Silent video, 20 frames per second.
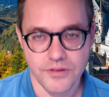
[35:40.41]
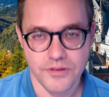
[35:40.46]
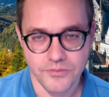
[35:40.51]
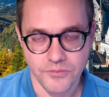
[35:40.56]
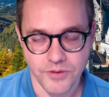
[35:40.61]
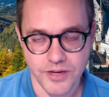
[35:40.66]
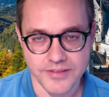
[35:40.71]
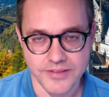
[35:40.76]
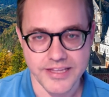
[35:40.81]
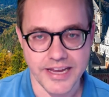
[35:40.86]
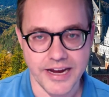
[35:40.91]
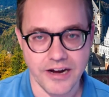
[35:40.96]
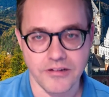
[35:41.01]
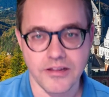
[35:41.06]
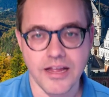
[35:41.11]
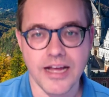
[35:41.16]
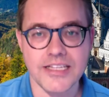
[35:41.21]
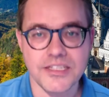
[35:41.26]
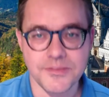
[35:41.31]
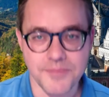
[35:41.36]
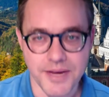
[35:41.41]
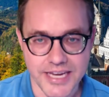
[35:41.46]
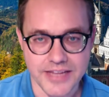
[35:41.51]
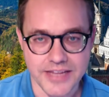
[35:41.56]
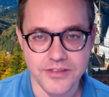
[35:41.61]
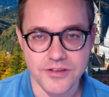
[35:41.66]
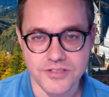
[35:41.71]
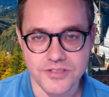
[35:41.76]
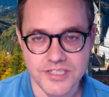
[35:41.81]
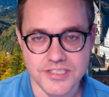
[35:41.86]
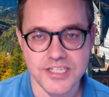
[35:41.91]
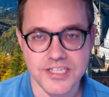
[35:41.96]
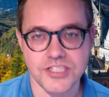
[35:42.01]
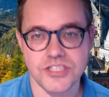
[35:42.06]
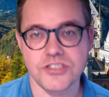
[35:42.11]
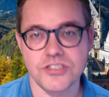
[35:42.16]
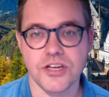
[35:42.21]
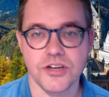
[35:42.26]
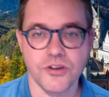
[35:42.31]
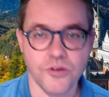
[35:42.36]
we got the airlines making those
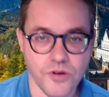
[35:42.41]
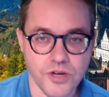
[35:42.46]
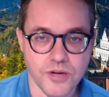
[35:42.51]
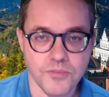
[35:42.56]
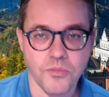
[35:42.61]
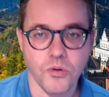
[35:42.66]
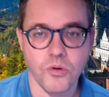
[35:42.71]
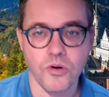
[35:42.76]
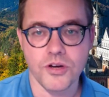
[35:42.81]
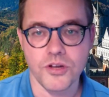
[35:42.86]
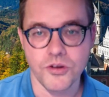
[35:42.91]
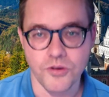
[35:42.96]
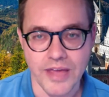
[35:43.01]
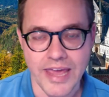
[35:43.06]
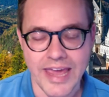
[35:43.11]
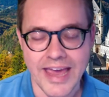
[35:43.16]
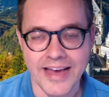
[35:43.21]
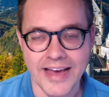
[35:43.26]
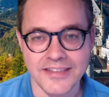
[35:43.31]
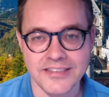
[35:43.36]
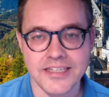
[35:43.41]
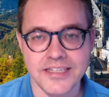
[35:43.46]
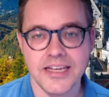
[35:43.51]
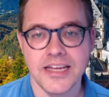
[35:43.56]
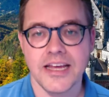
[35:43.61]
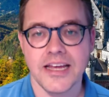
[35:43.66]
decisions on who can board, who can't.